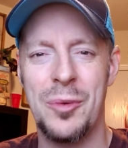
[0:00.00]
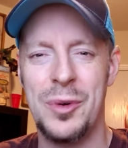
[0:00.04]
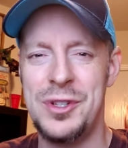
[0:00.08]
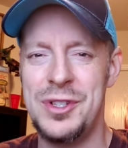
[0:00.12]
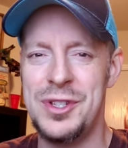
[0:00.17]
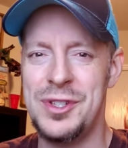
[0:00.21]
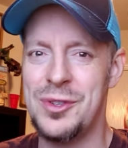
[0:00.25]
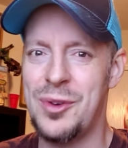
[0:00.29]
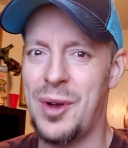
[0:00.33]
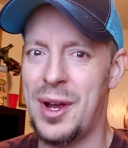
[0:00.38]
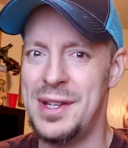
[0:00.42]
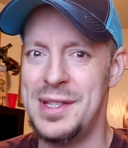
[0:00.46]

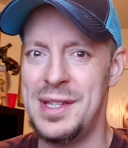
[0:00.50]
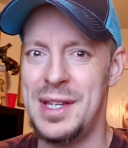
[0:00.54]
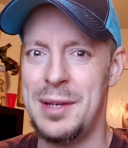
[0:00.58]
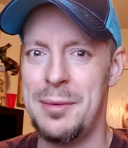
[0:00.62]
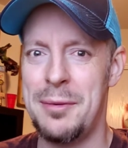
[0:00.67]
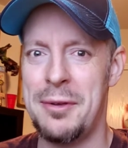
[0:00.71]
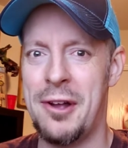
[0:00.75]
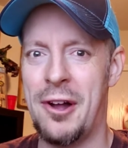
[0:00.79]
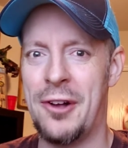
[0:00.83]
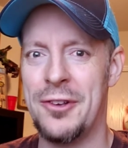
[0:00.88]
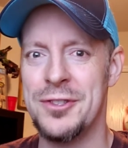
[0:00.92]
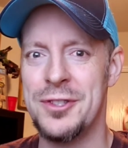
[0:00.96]
which is crazy
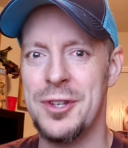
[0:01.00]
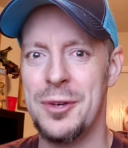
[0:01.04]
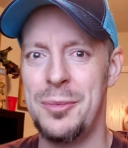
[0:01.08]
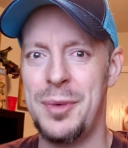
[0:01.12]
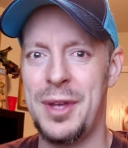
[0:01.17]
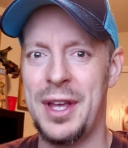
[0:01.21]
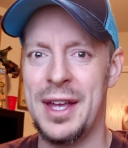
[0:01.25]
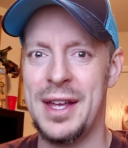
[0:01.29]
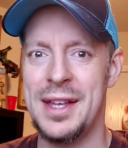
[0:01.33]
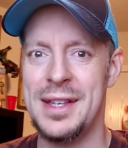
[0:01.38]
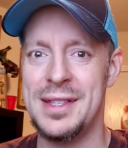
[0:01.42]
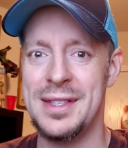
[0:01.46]
to me also,
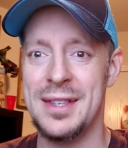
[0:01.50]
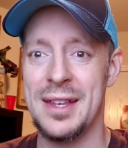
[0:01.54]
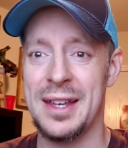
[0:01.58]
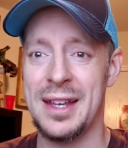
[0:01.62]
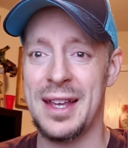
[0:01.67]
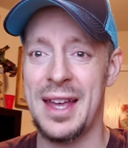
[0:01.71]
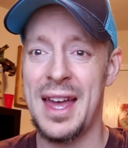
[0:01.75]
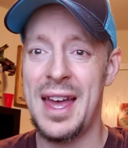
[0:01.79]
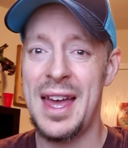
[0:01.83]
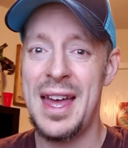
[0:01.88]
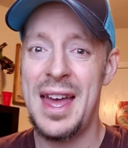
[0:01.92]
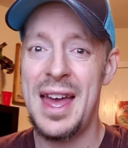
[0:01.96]
because
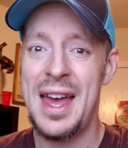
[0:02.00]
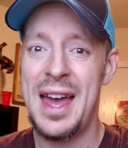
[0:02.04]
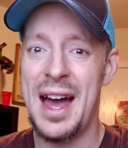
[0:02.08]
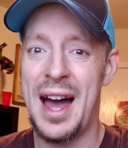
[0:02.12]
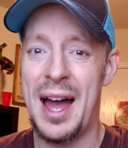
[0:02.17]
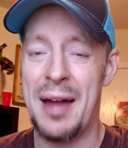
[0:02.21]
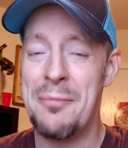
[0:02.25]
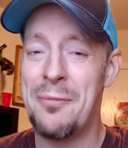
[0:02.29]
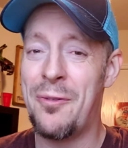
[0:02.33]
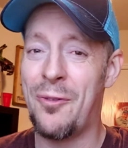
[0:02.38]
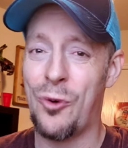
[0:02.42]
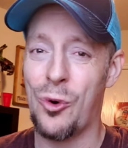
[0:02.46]
like
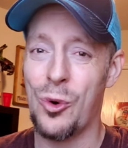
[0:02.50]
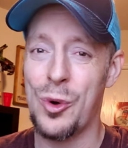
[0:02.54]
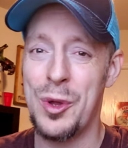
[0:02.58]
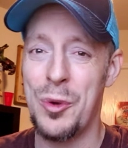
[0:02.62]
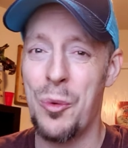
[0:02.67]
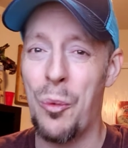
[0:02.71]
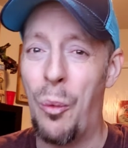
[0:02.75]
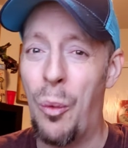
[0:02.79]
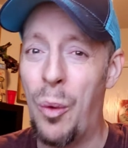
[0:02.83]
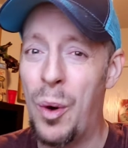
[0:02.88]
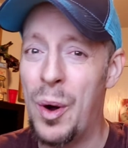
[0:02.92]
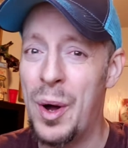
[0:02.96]
I'm
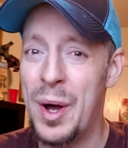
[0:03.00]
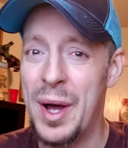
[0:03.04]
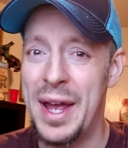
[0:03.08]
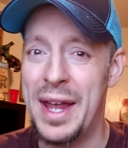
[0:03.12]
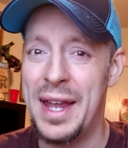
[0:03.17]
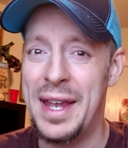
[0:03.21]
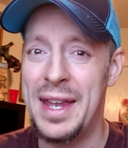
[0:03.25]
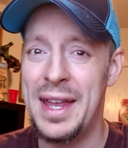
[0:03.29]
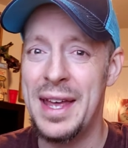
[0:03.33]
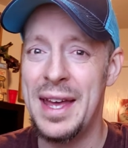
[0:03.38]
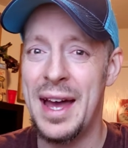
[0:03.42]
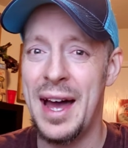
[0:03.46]

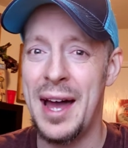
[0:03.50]
41.